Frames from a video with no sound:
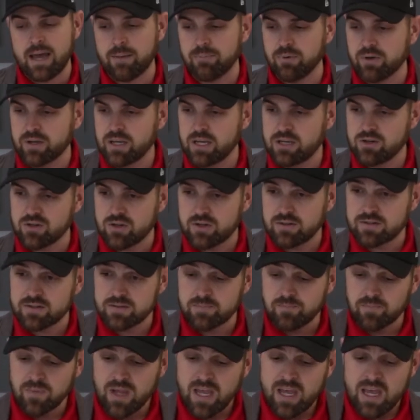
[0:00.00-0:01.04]
applications.
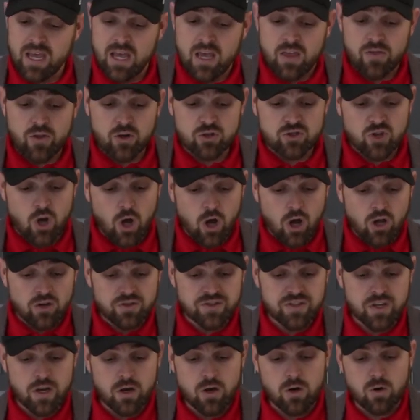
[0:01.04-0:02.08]
There's
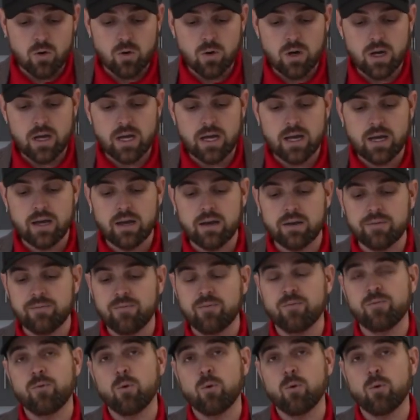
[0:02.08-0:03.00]
also